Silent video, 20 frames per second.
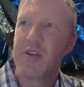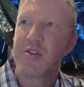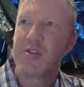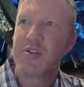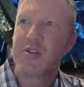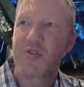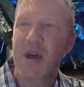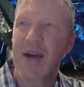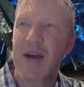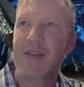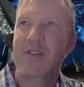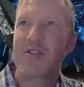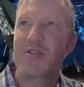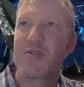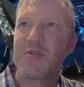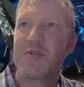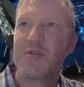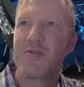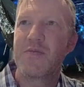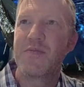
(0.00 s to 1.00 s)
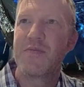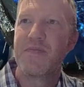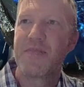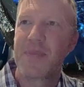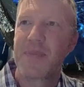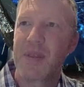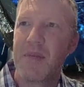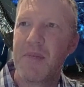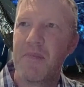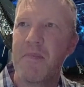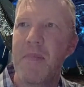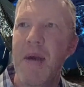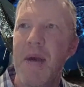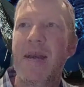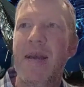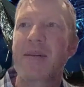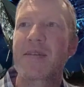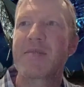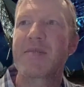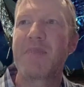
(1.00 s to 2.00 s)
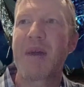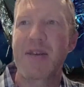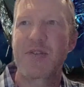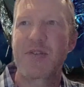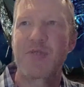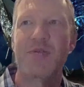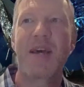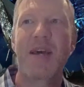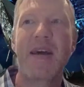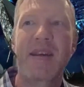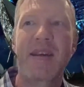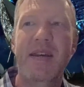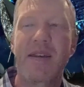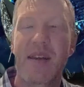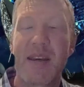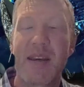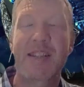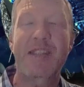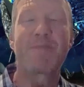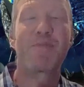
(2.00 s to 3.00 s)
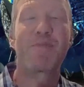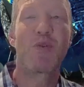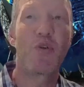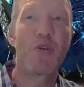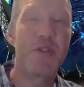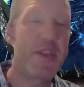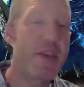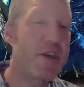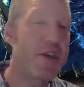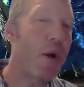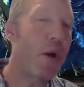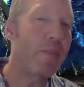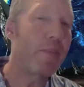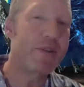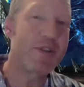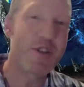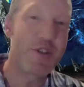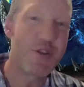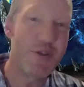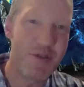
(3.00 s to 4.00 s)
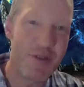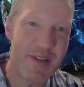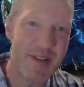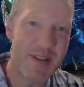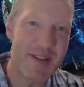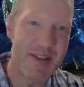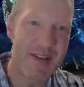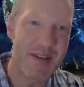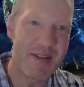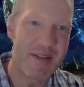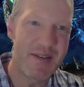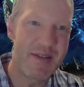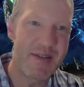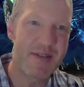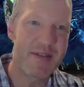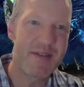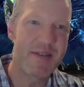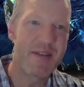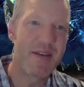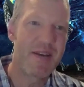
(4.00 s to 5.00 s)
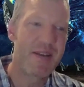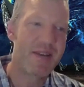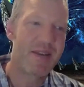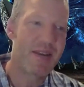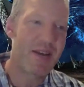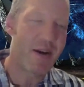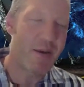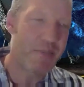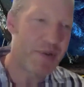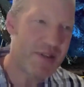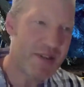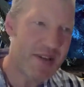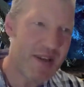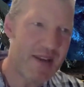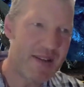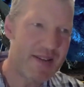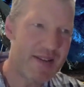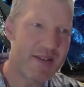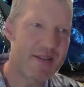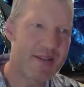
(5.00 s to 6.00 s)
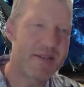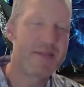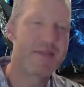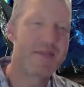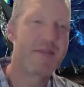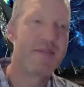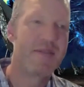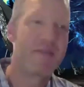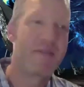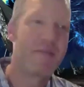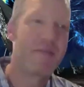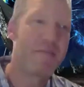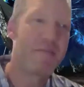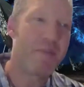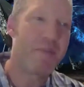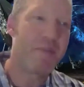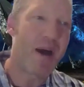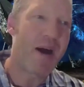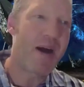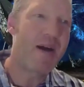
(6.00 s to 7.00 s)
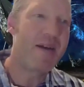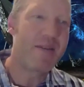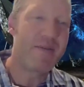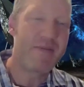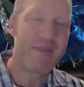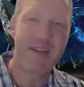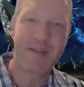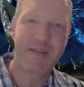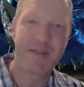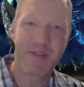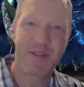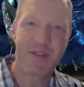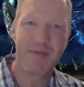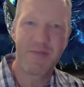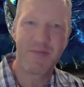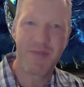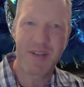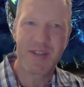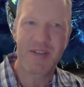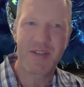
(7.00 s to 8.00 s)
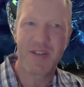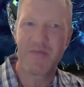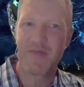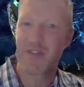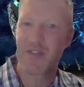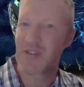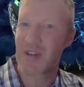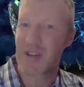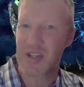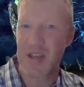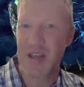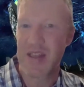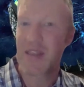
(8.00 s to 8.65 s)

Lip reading: to try to maximize or exploit the opportunities that are presented by investment in research infrastructure.